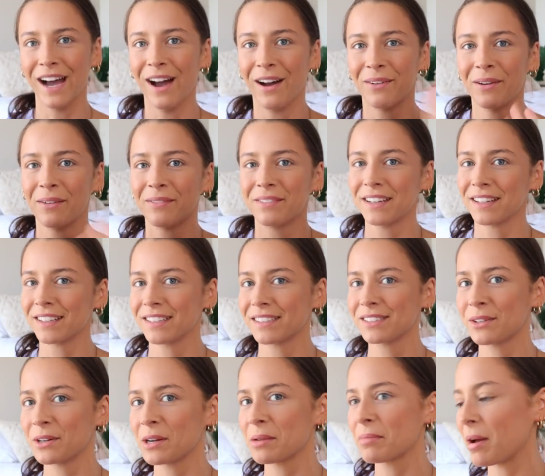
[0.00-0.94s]
time I'm going to
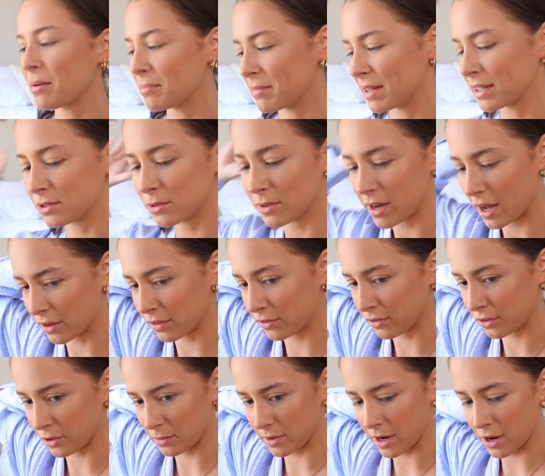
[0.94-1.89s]
talk about mental health
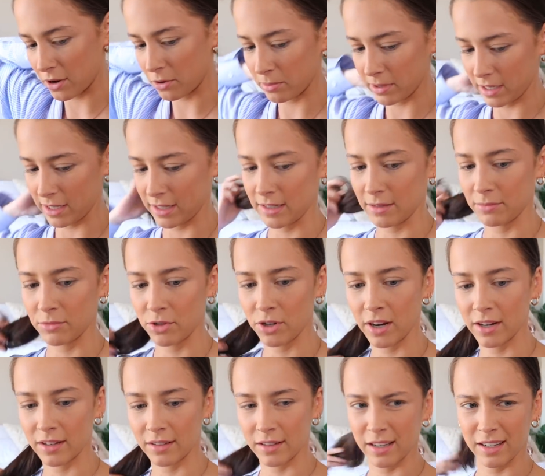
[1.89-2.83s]
for a while because I'm
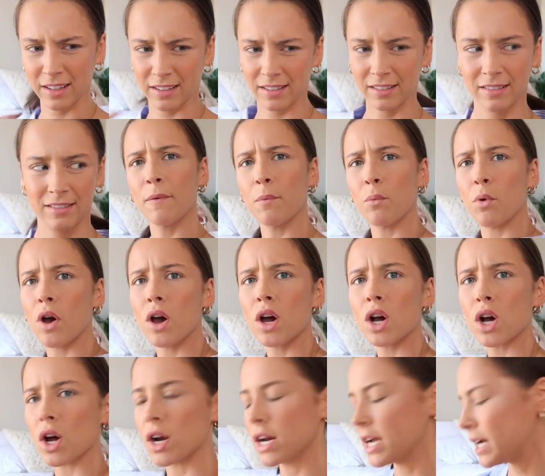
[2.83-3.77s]
trying to like
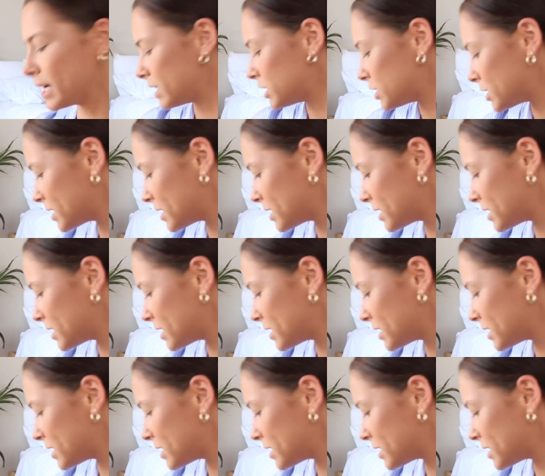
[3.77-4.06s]
work on it and